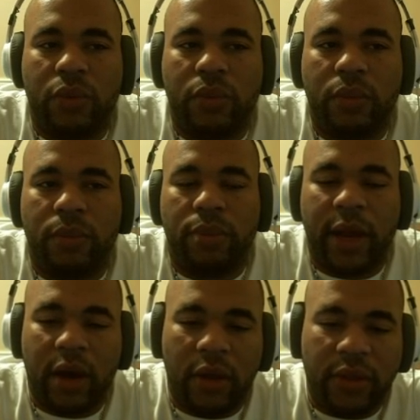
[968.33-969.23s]
break
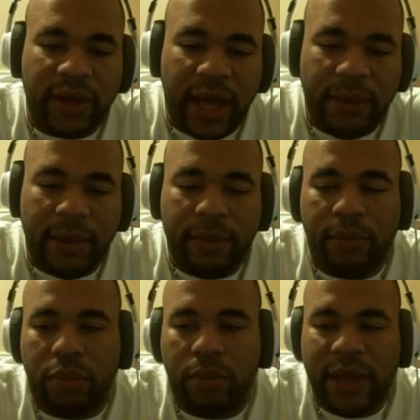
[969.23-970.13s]
all the time and
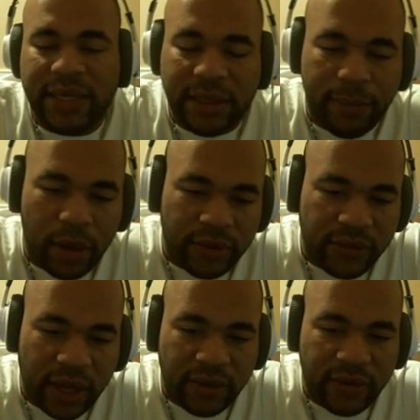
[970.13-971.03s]
mess up all this kind
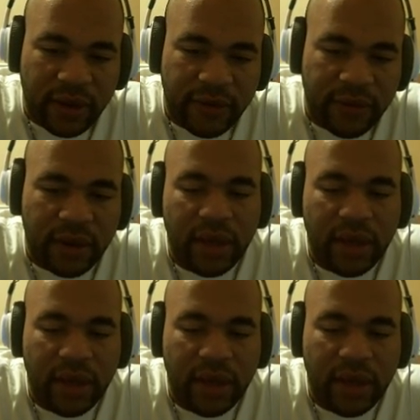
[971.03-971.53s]
of stuff, and